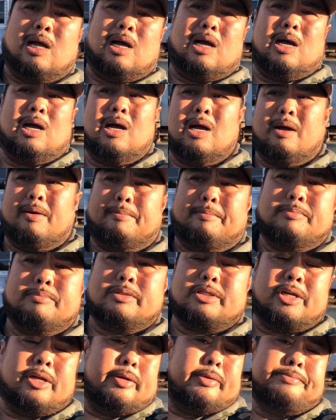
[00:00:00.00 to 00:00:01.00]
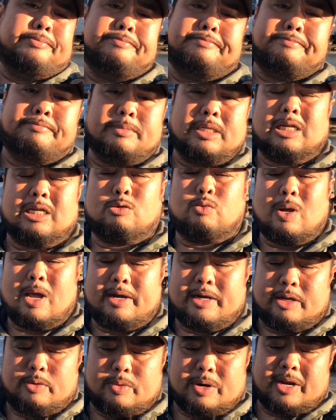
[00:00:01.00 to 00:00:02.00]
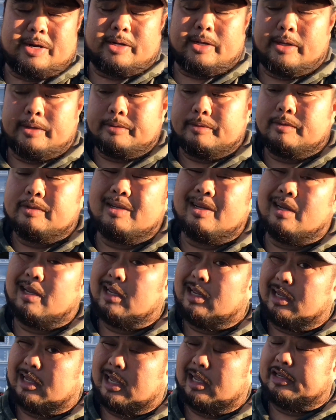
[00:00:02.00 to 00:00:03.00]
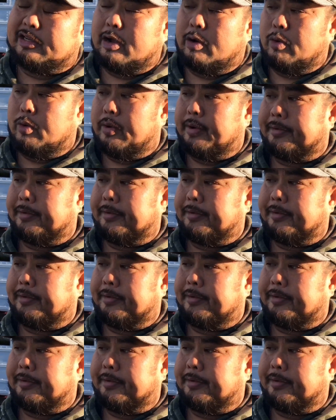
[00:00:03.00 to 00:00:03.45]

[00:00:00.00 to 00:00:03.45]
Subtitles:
So that's why I did what I did, in case y'all were